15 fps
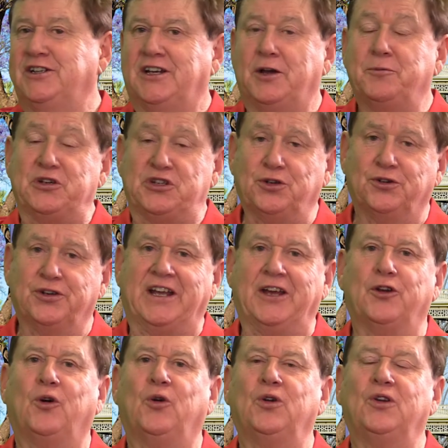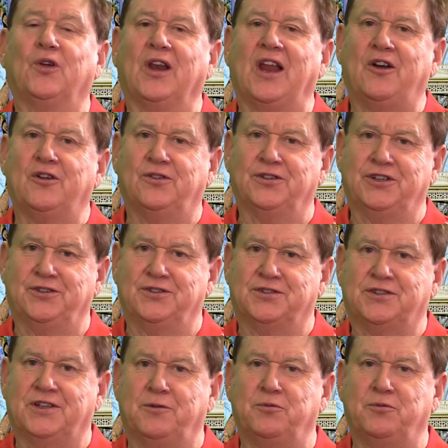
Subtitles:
And be sure to get all your local news at